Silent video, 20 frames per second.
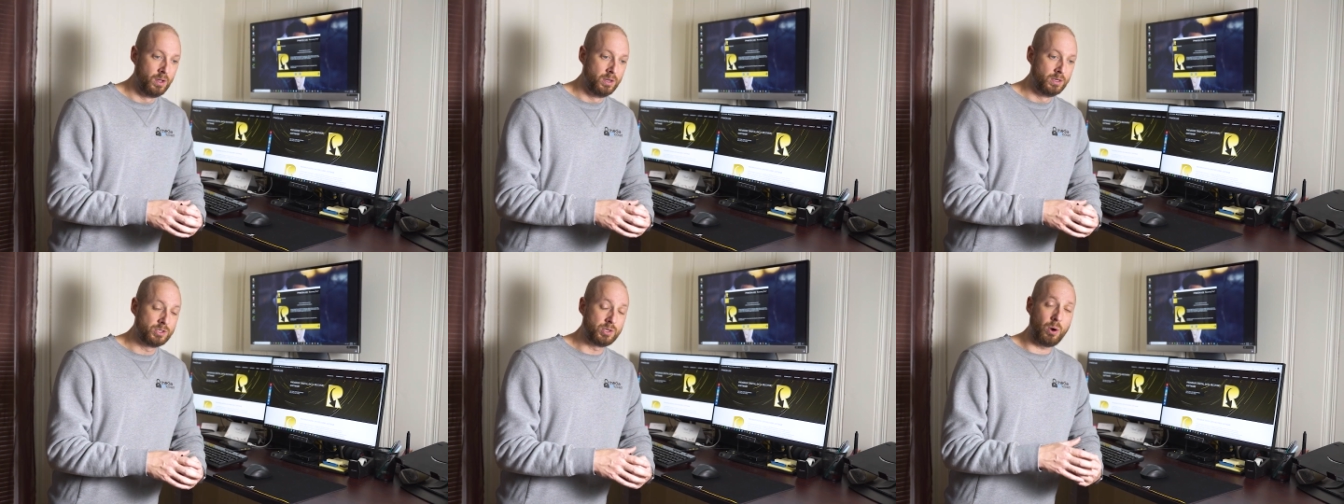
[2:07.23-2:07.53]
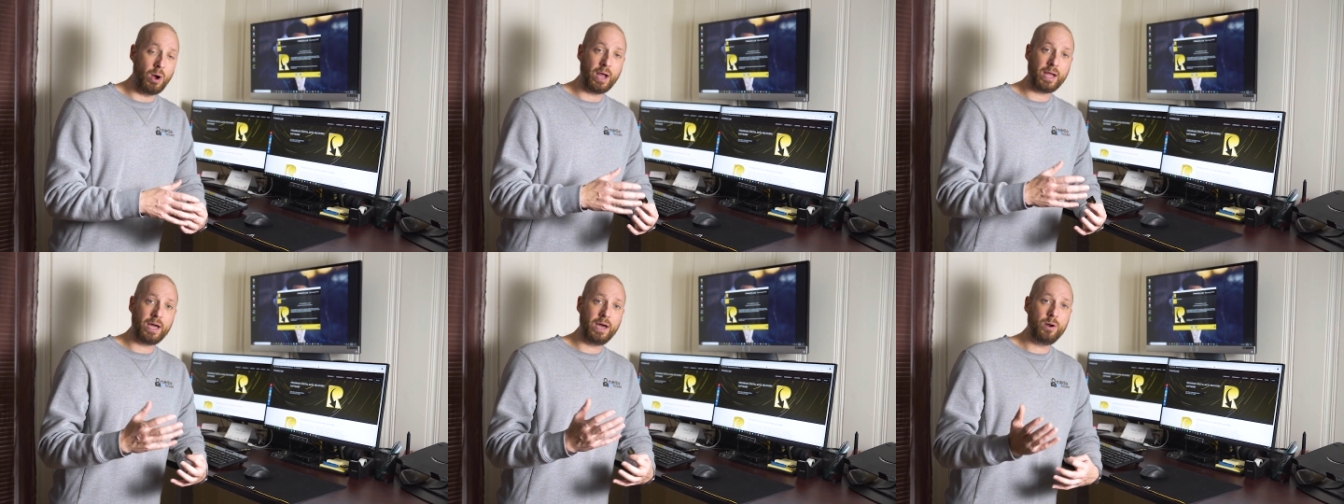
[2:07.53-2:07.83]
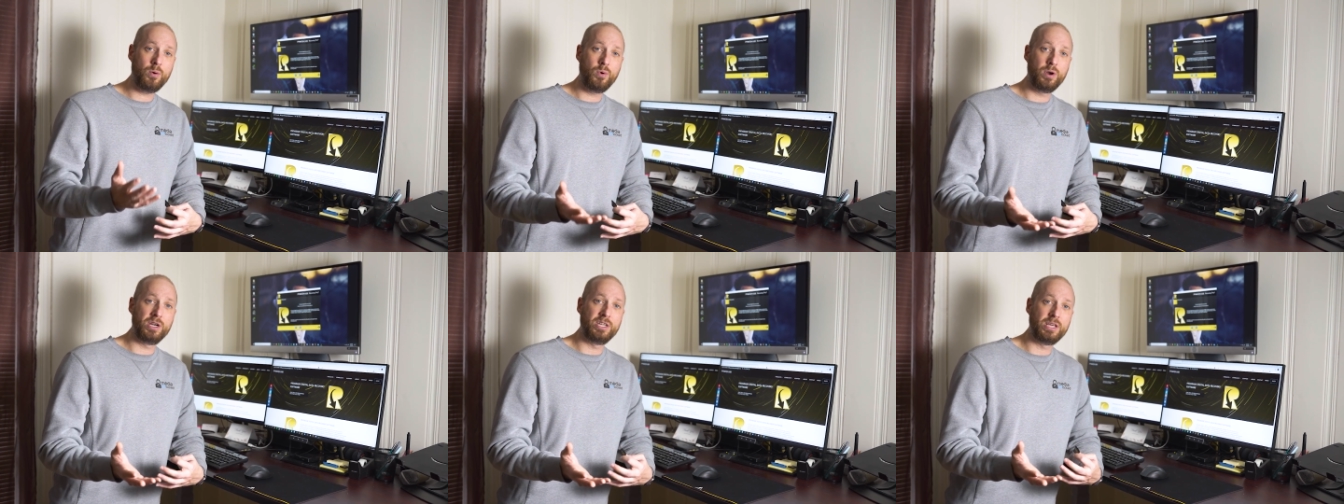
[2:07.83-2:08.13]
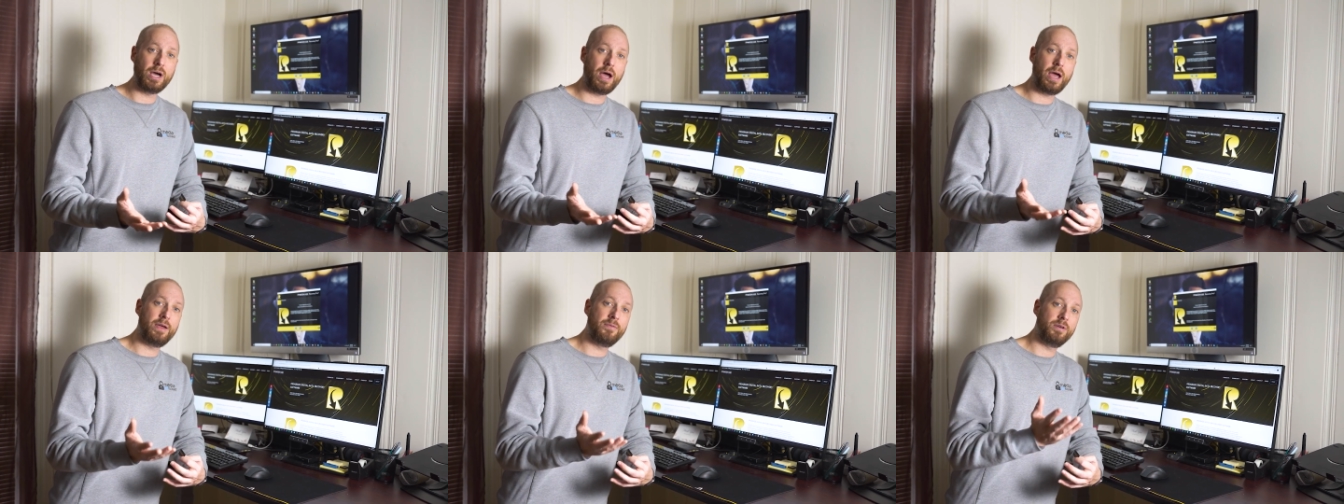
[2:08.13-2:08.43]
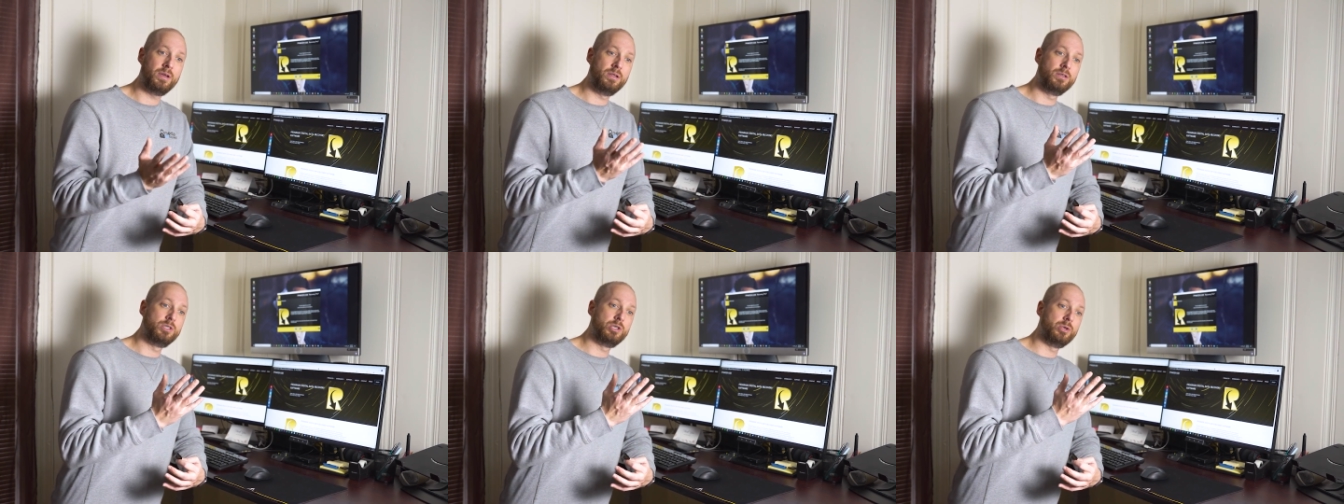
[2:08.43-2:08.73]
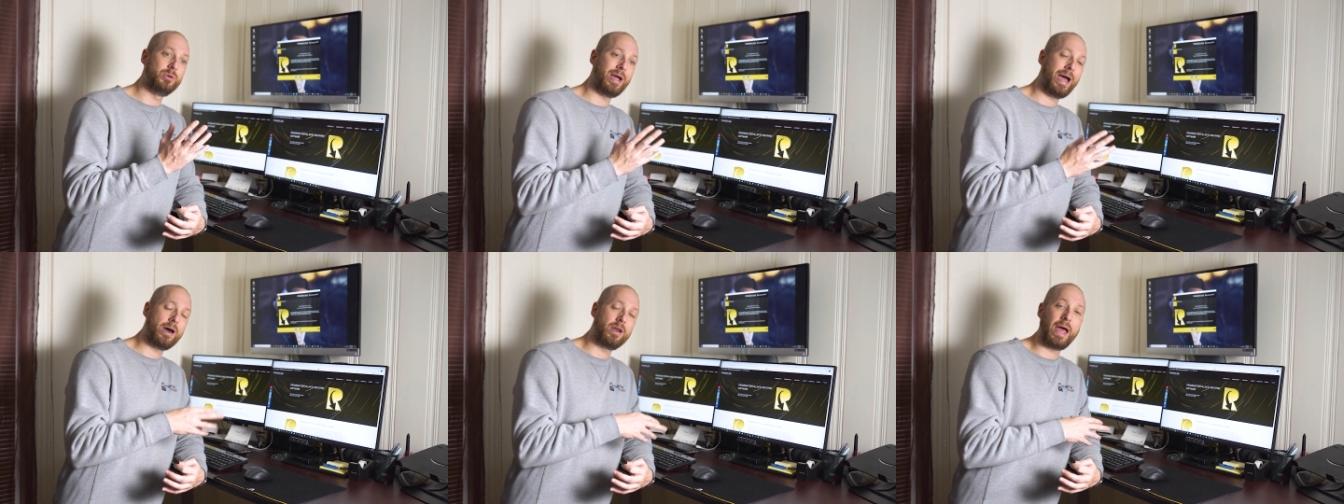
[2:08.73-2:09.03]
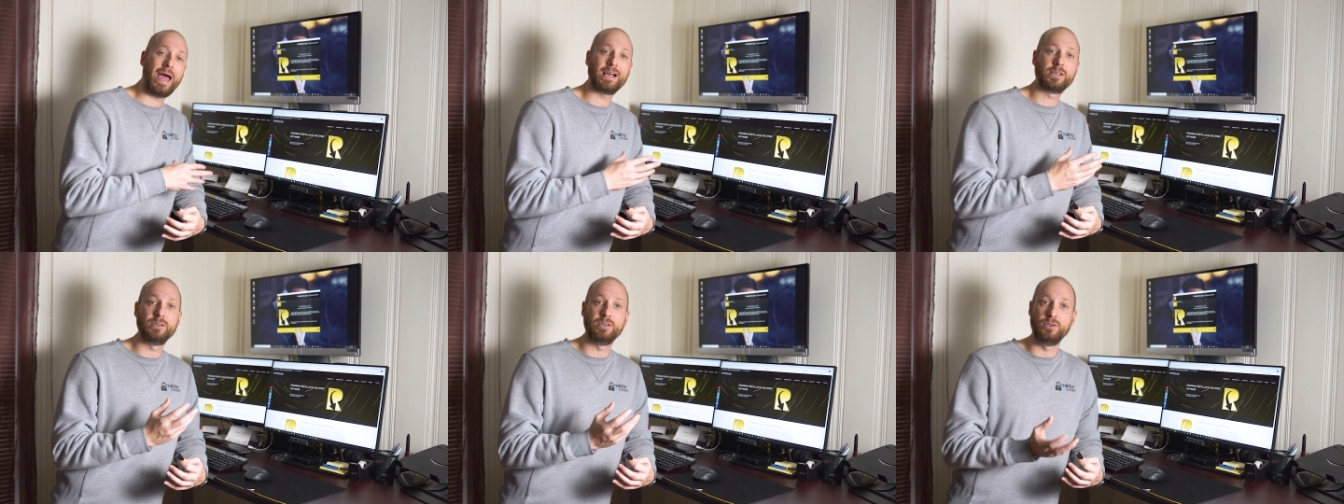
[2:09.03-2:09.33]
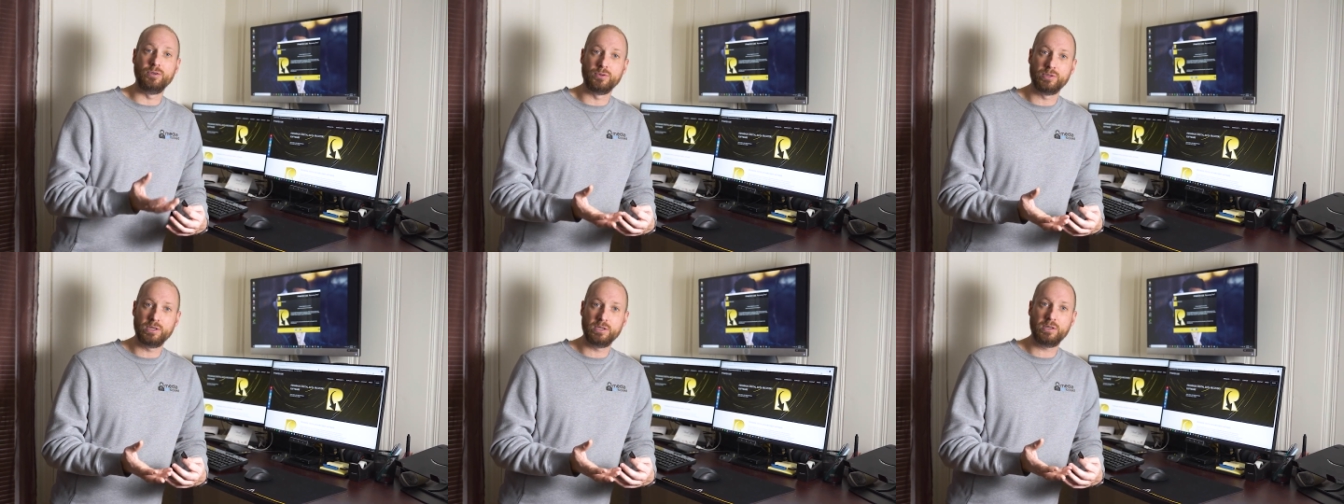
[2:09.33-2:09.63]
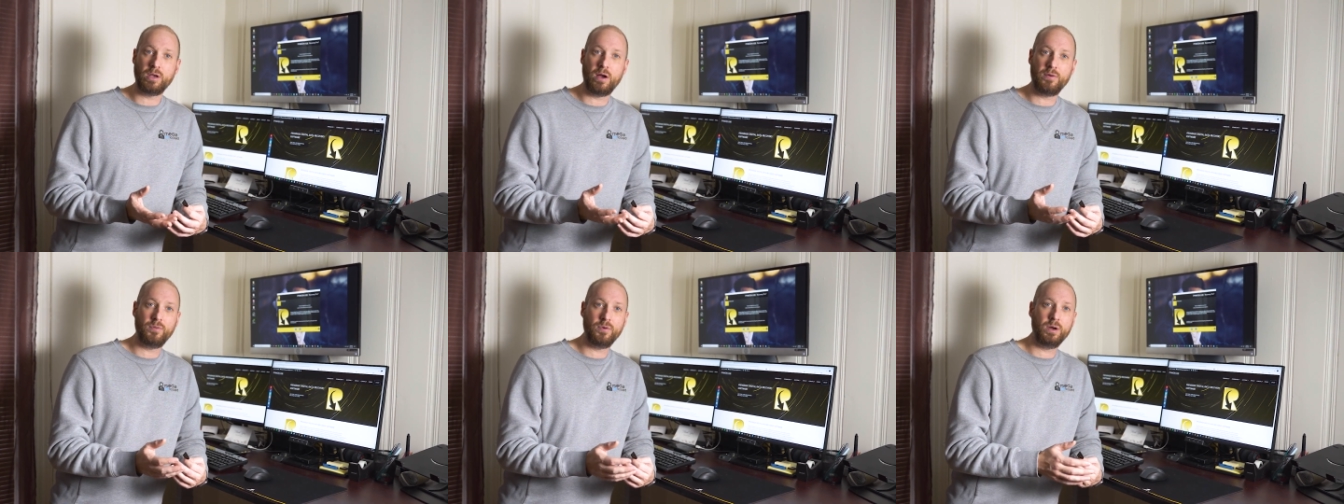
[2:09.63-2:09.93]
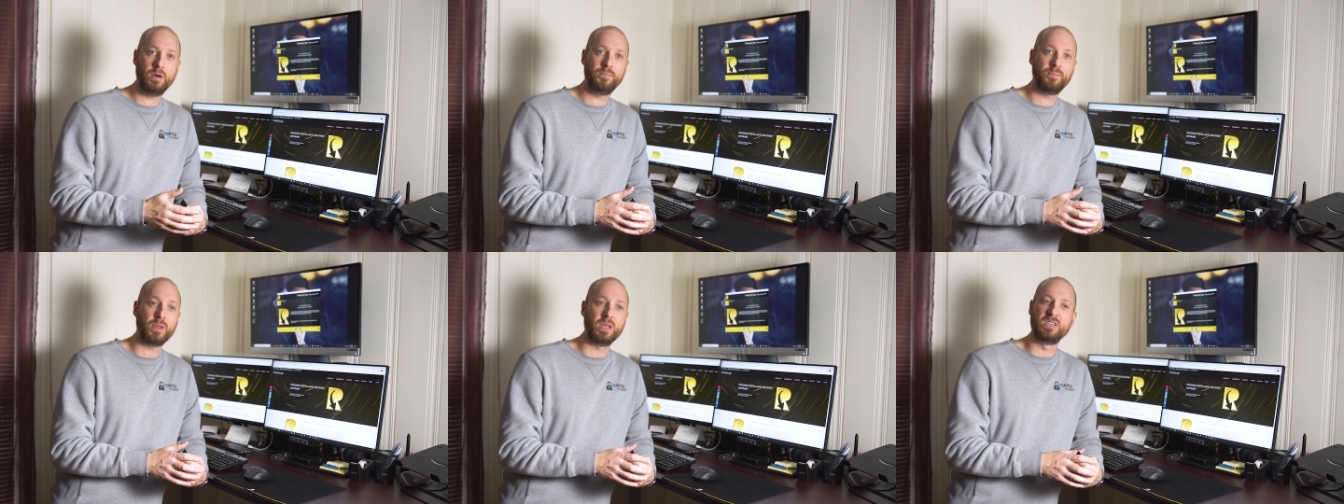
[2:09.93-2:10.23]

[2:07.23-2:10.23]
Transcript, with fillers: So I kind of want to dive into how to actually use the software.